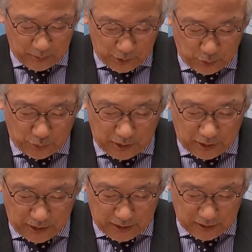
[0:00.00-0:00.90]
between
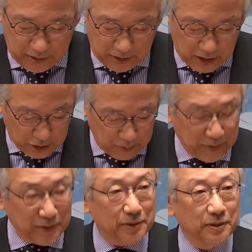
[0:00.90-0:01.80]
leaders and
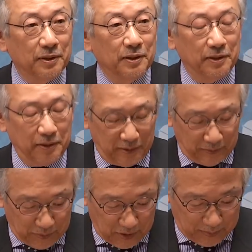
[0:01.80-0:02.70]
experts
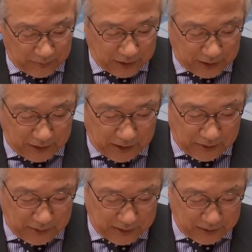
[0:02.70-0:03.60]
from such
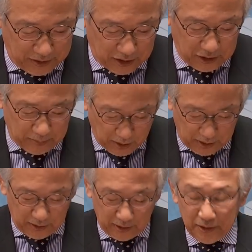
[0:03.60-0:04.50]
areas as
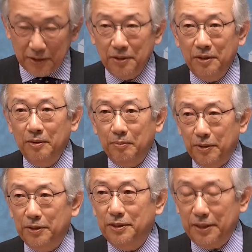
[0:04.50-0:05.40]
politics,
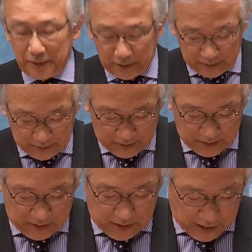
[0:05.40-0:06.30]
business,
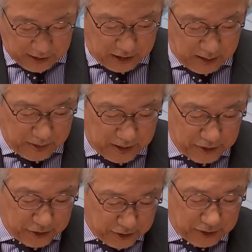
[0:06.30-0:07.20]
academia,
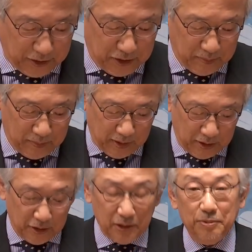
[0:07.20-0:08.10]
journalism,
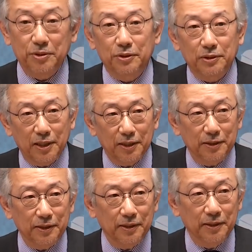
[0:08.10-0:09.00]
and civil
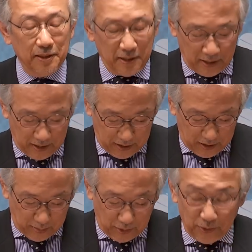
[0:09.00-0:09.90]
society
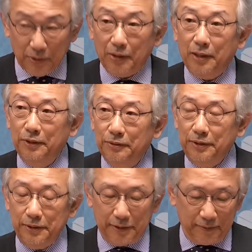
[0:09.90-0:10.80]
in both our
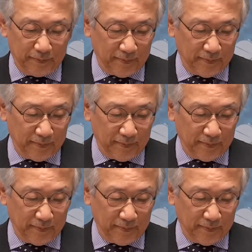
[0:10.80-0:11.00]
countries.